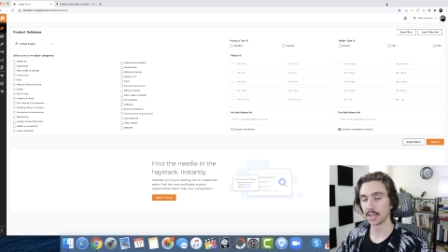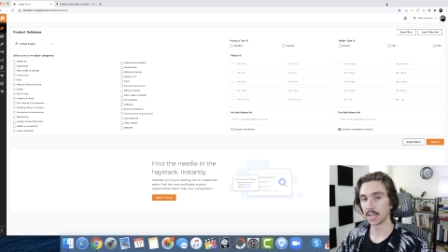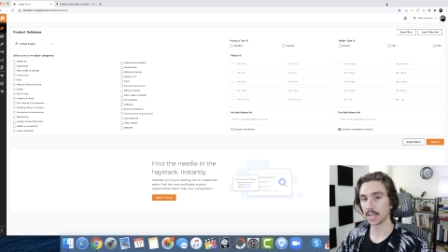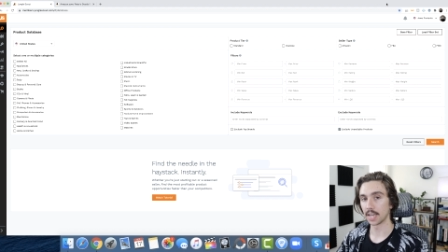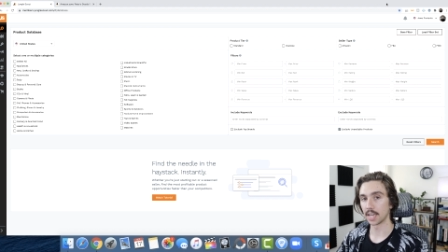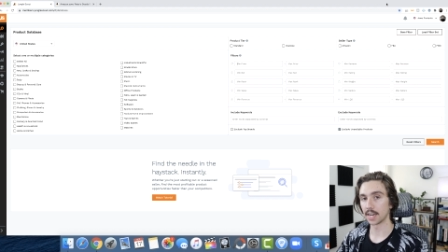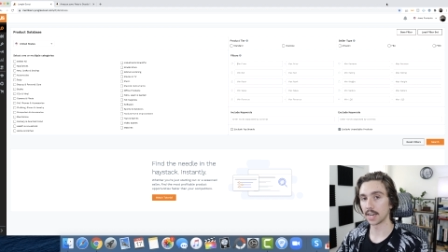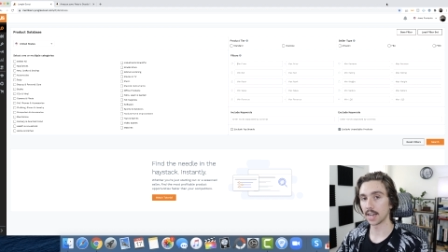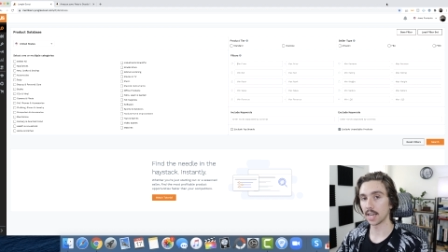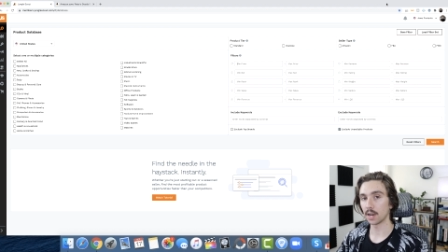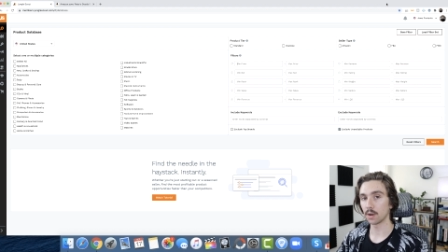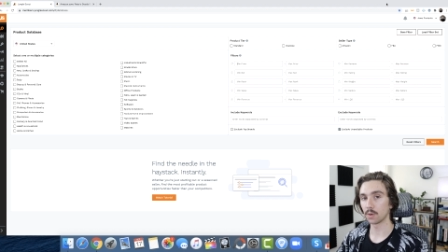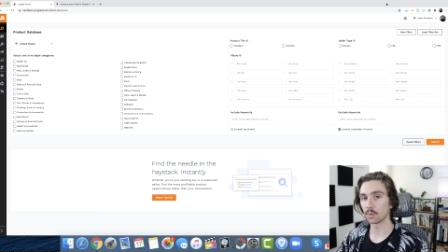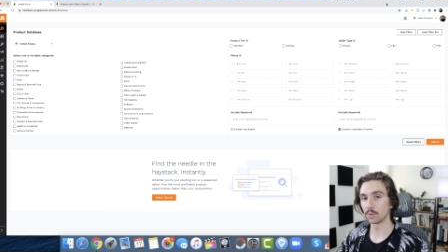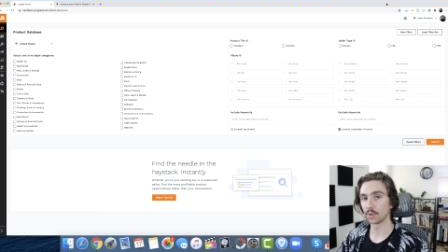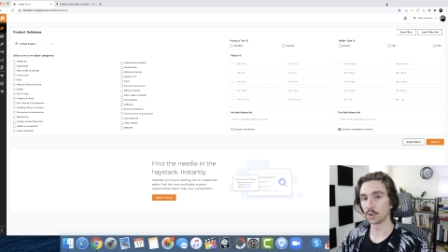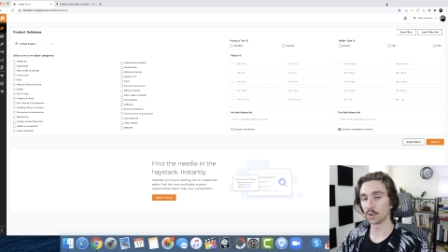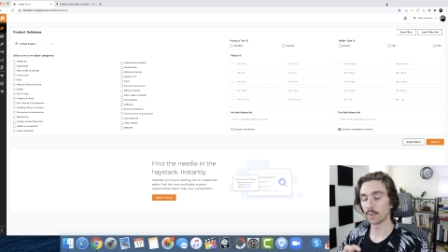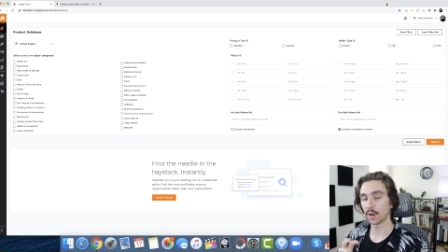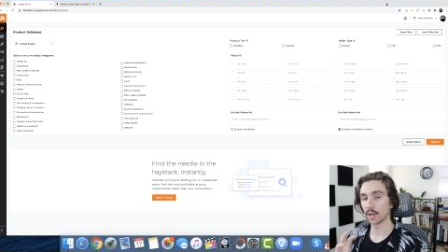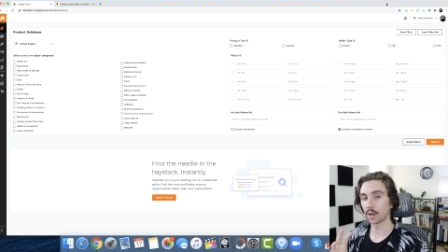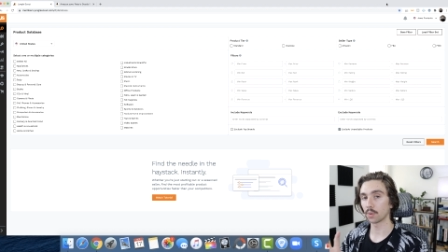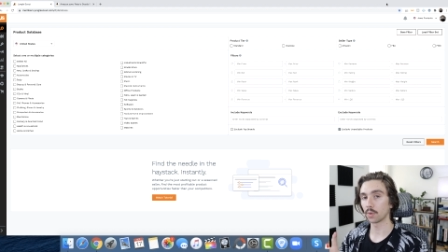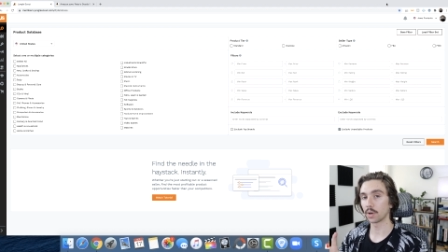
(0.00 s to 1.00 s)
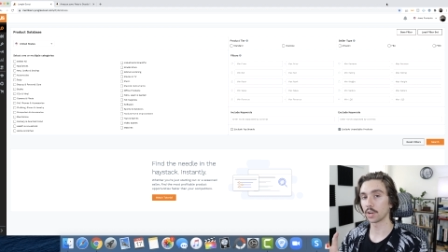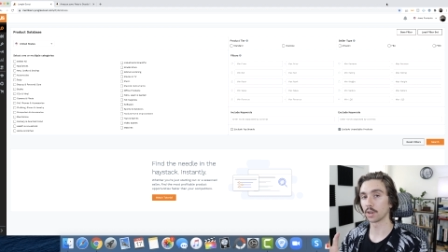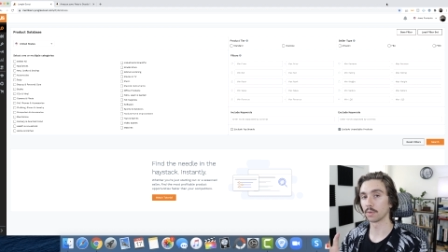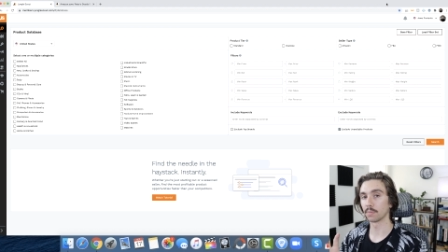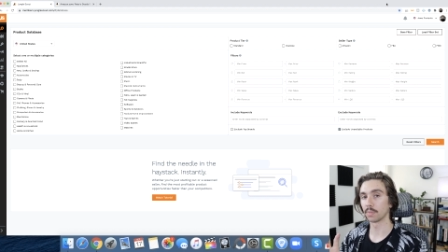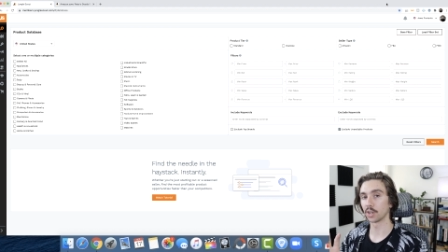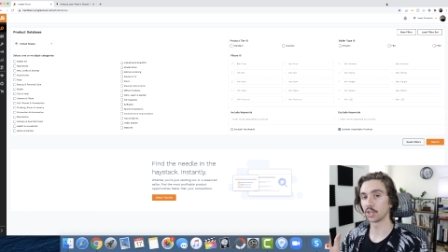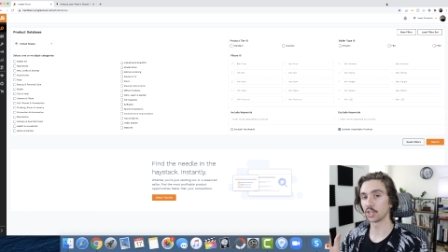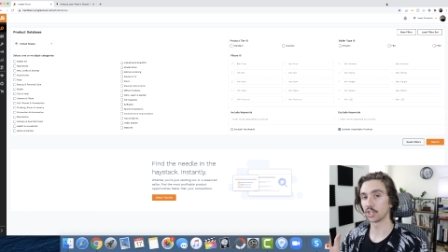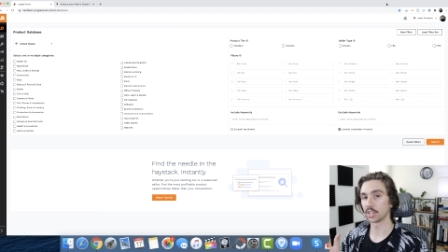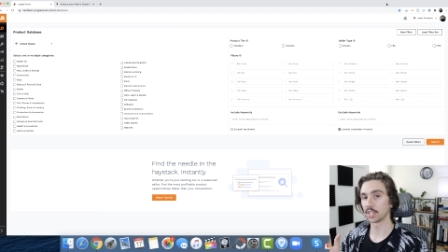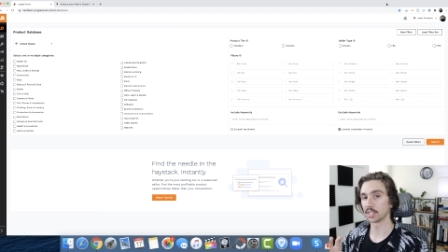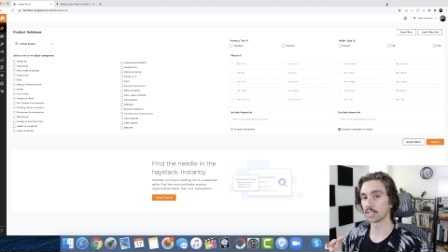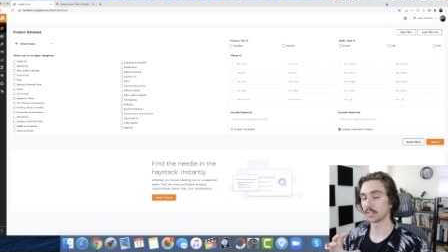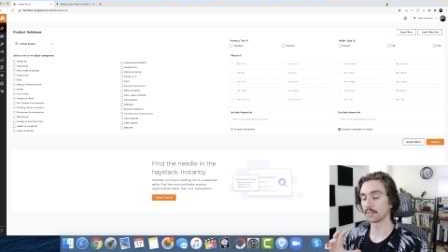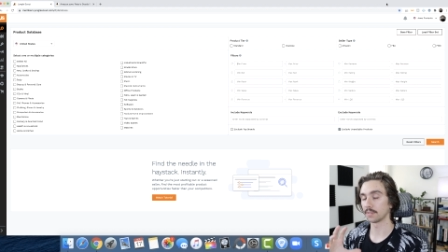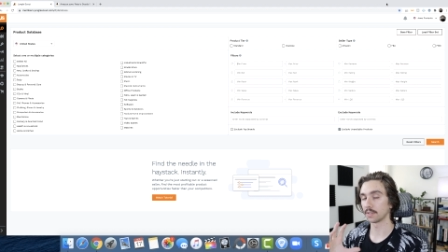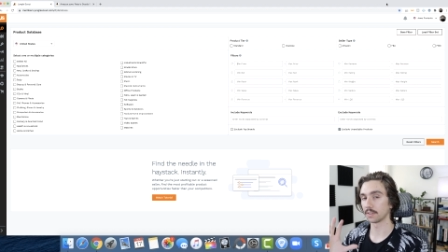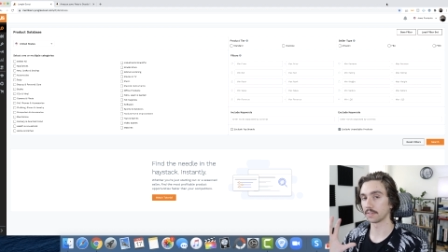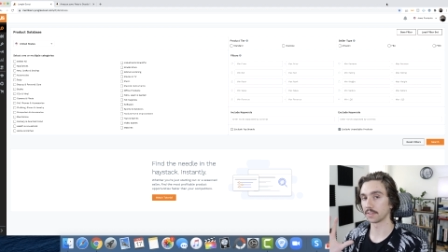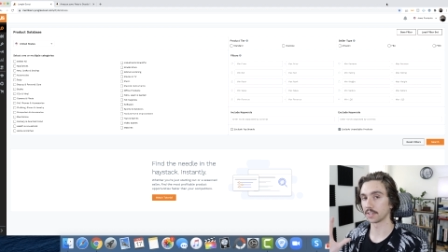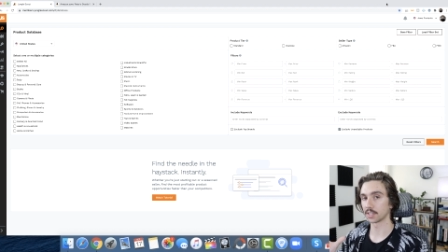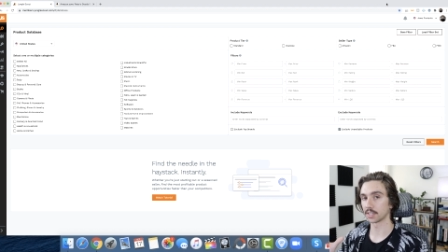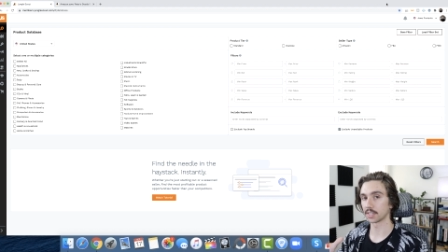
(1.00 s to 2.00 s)
And now, no matter what your budget is,
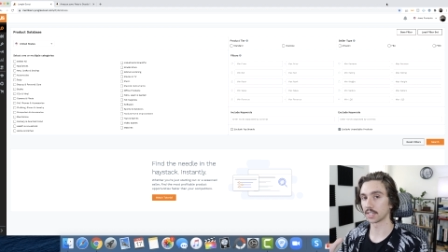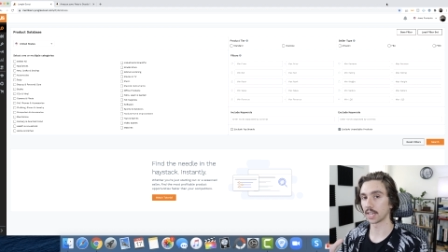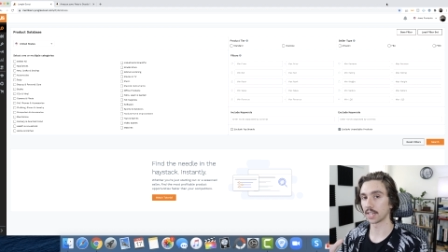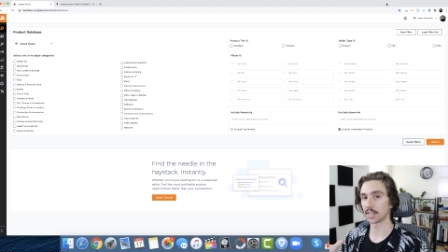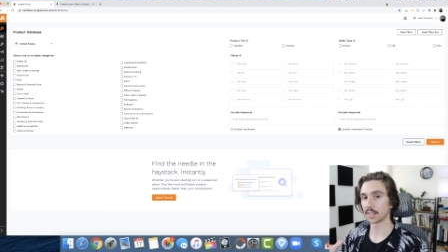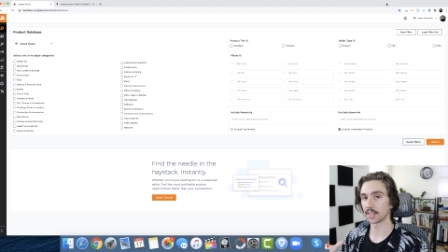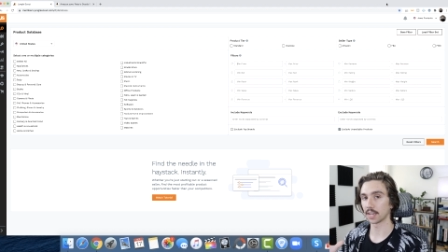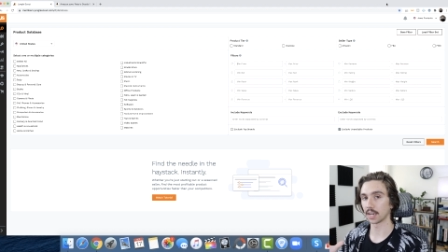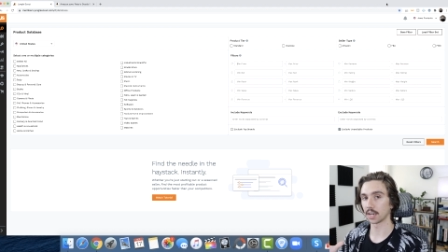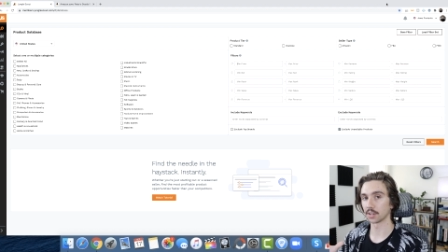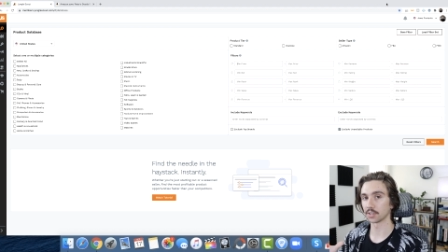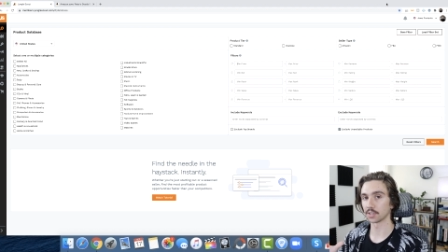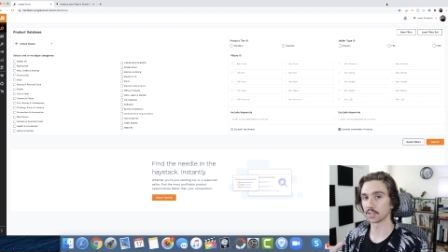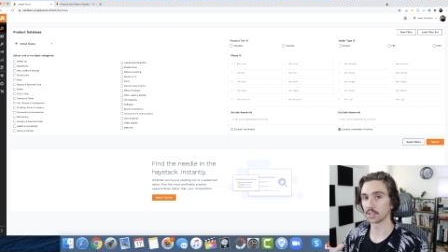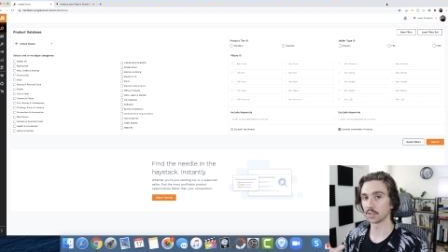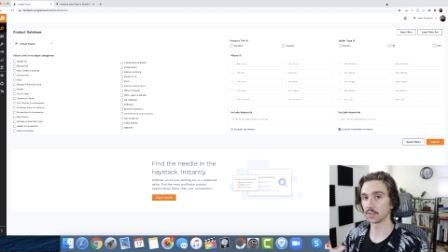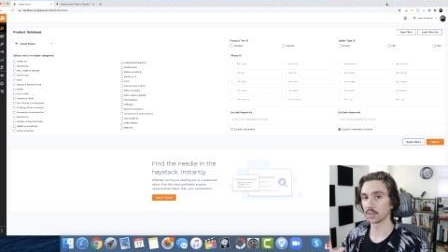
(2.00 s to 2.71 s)
even if it's 10,000,